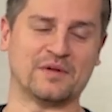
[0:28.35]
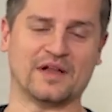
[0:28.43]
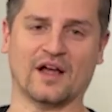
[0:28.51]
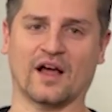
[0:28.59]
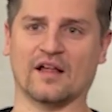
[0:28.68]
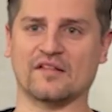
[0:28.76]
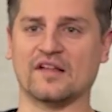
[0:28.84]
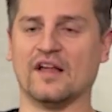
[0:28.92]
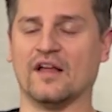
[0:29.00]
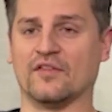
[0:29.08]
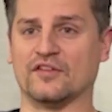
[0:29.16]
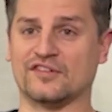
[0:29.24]
because
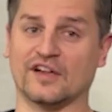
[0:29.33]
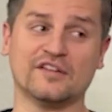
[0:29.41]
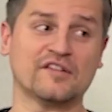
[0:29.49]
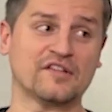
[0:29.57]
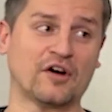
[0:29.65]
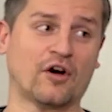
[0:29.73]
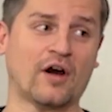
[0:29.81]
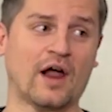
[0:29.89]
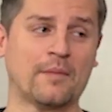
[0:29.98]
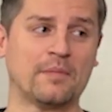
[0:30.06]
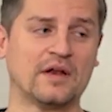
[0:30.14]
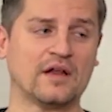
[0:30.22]
the changes that are
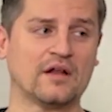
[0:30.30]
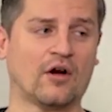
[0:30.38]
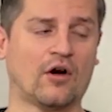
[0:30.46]
happening